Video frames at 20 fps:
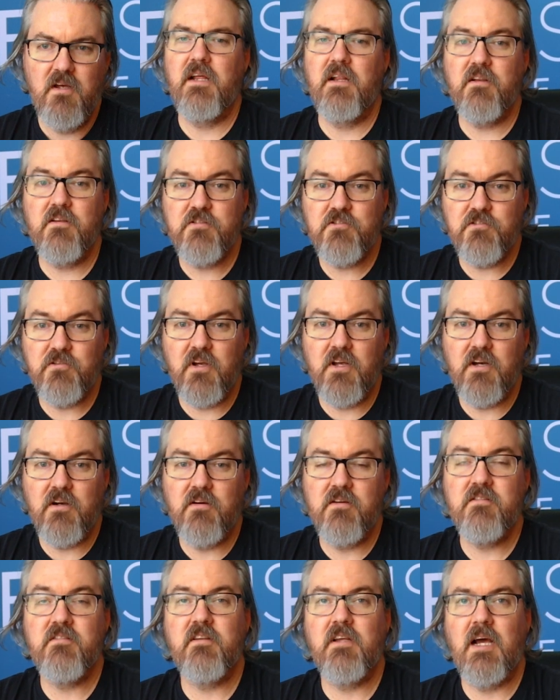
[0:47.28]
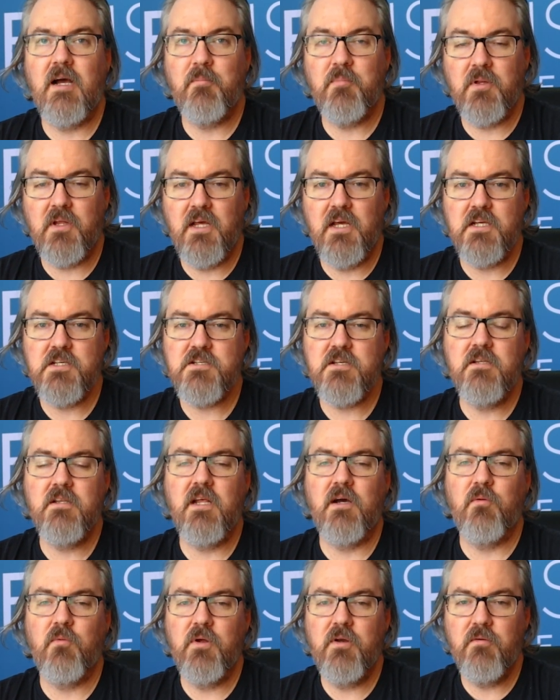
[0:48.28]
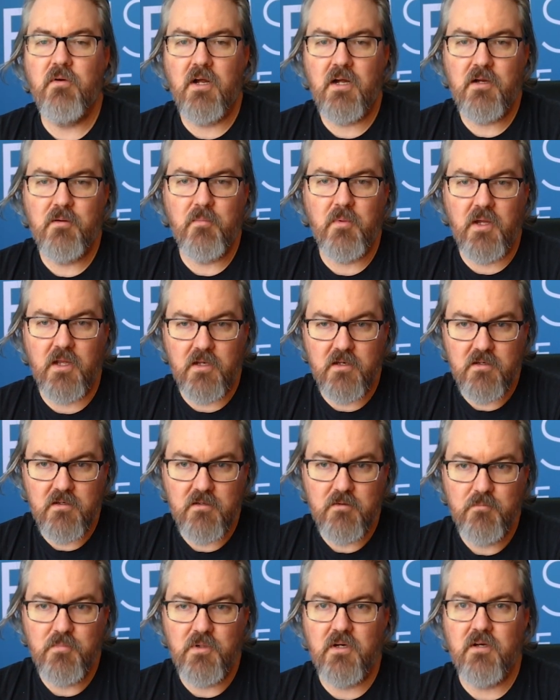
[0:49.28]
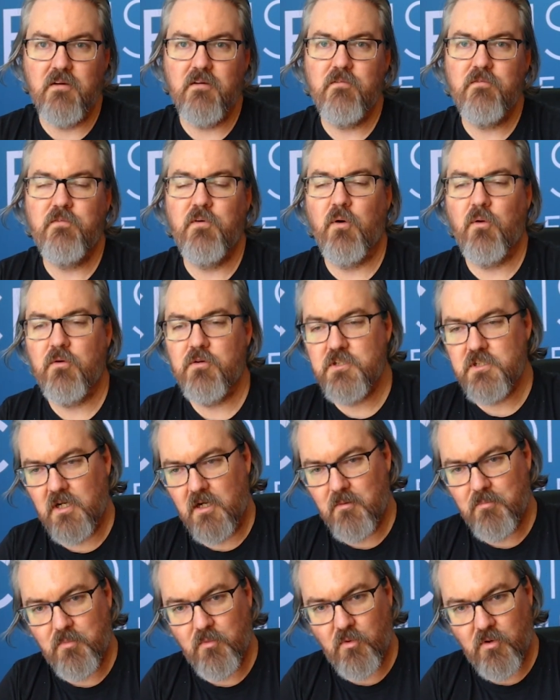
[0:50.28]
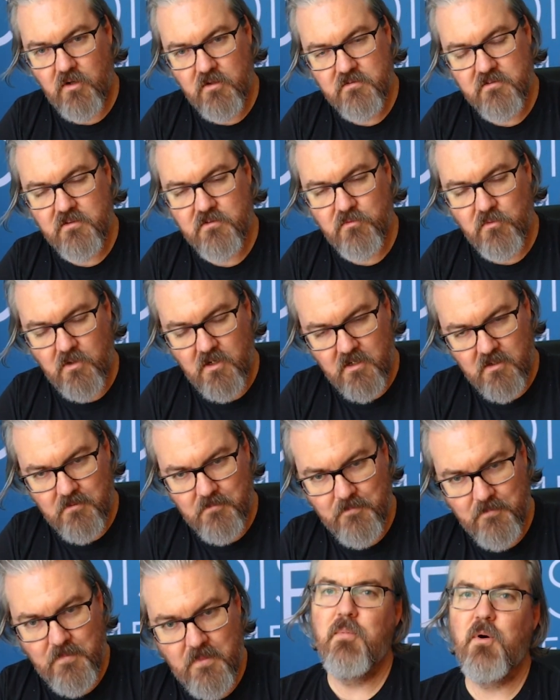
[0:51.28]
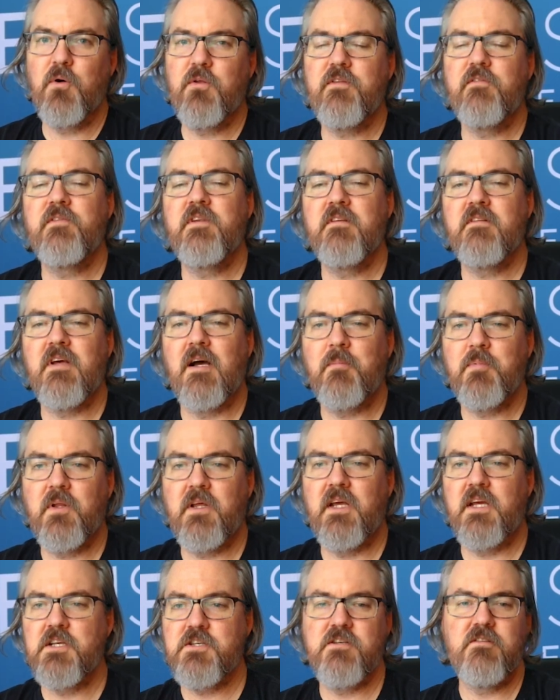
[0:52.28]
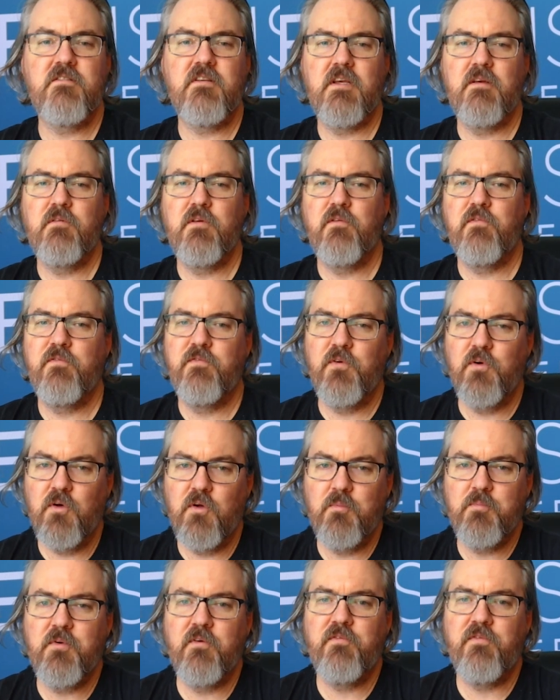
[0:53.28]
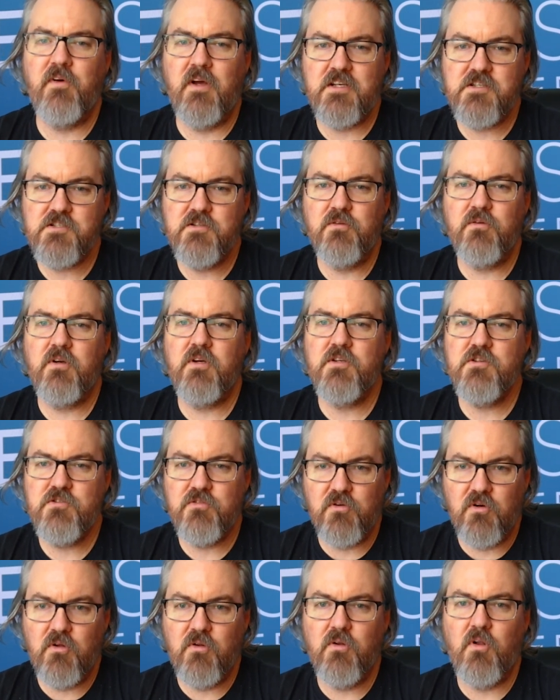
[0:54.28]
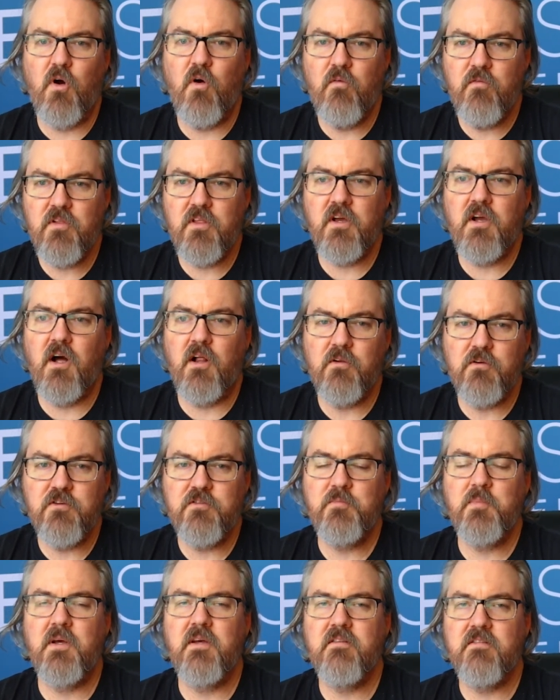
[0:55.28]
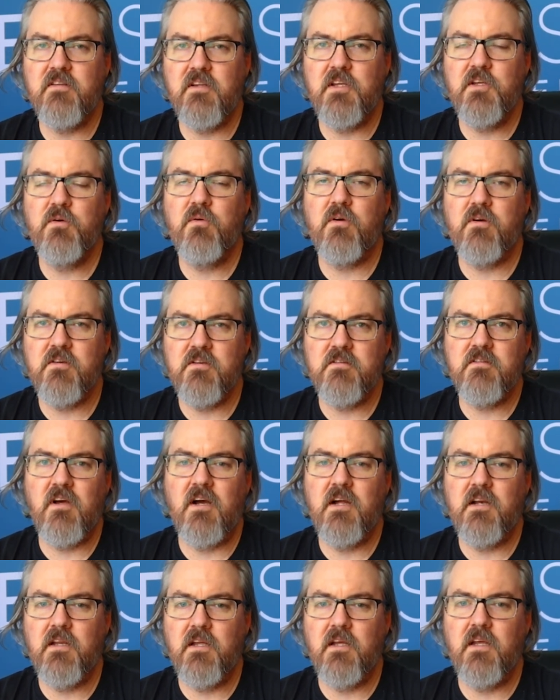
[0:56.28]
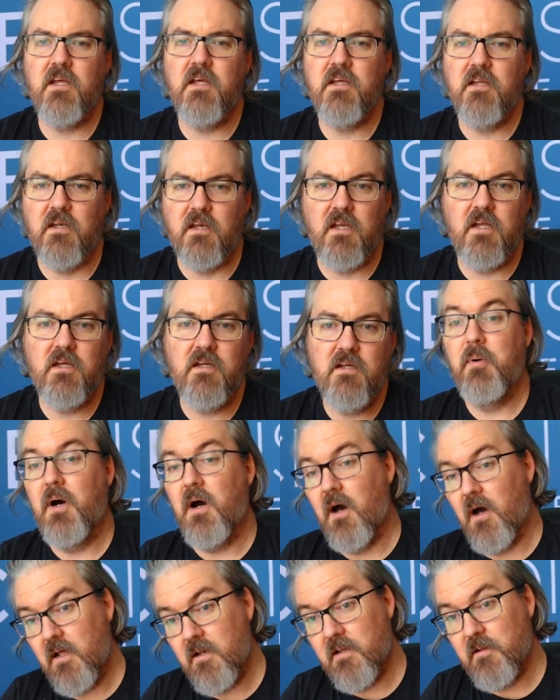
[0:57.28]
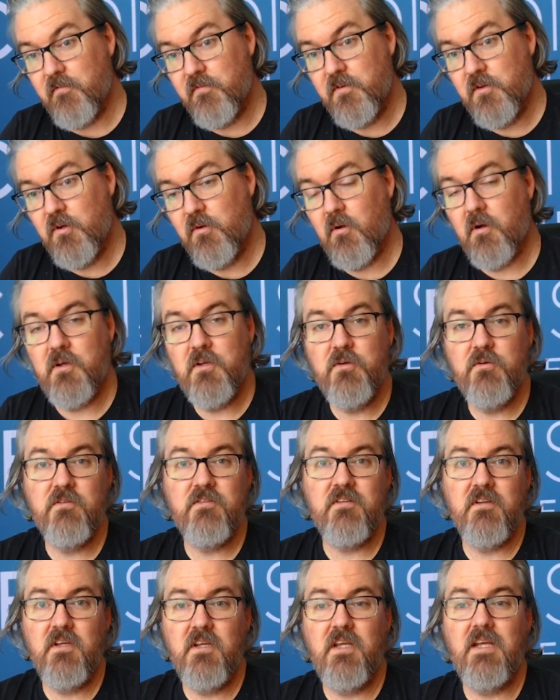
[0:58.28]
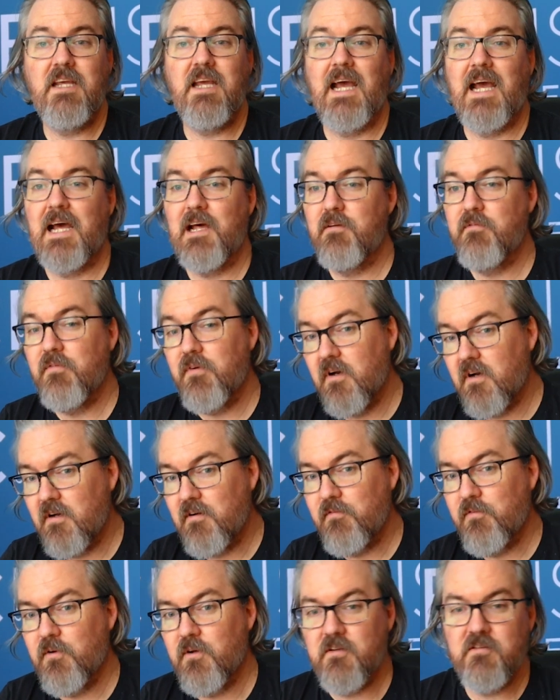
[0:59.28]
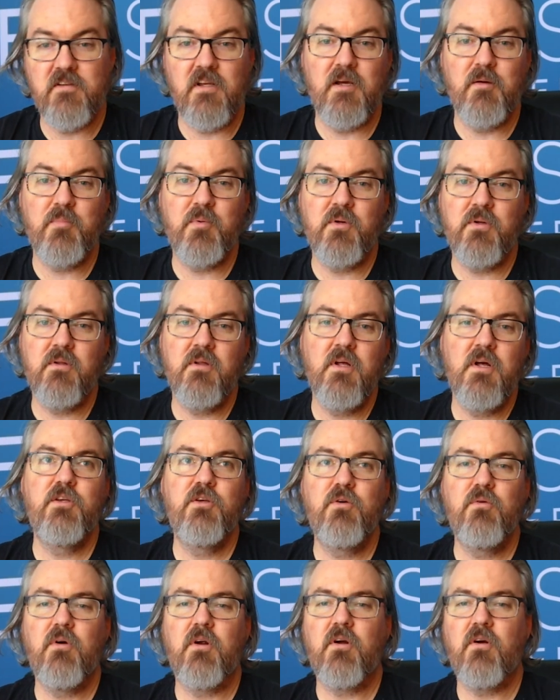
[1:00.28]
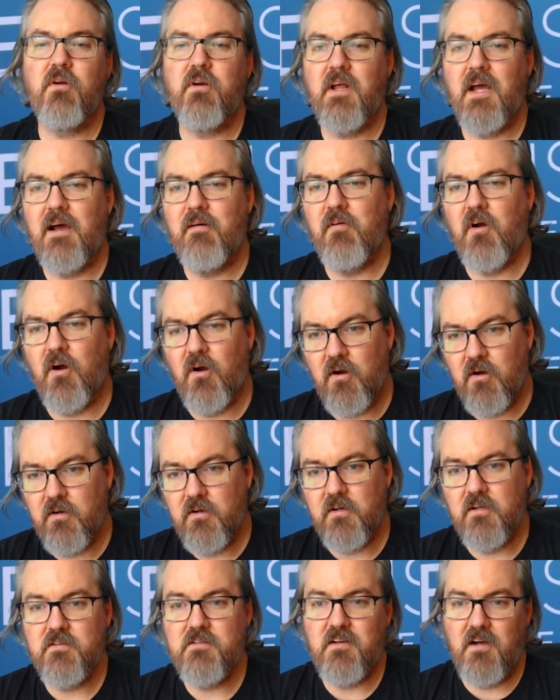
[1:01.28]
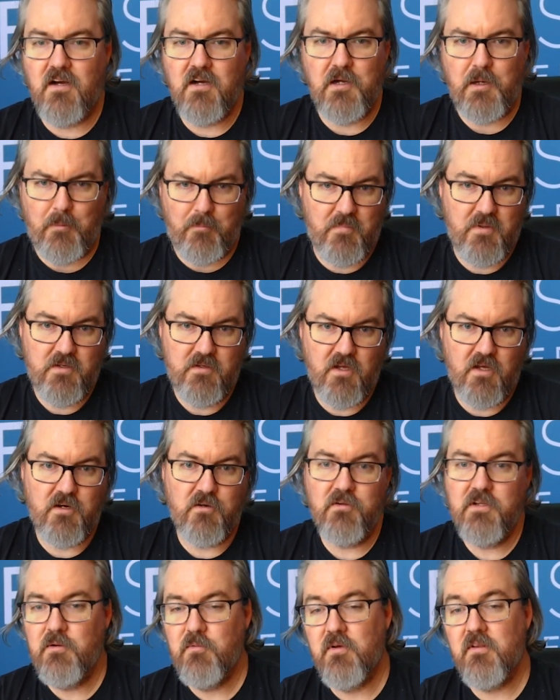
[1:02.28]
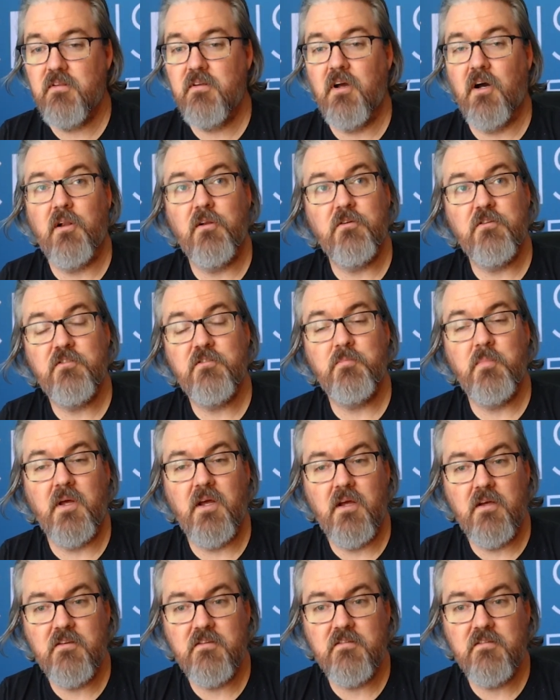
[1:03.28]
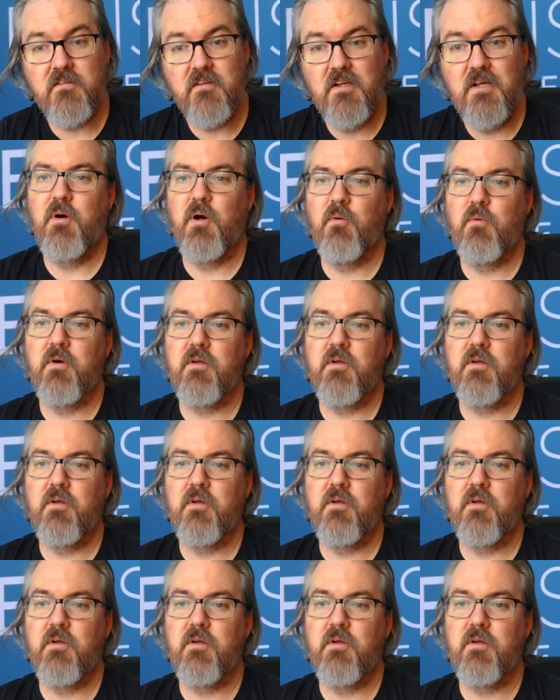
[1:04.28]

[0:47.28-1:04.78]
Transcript: Illustrator is the application that we recommend, but Photoshop works as well. Both of these applications give you full professional control over the color space that you are designing in. But if you are using Canva, for example, you are going to have a hard time, not only with color space, but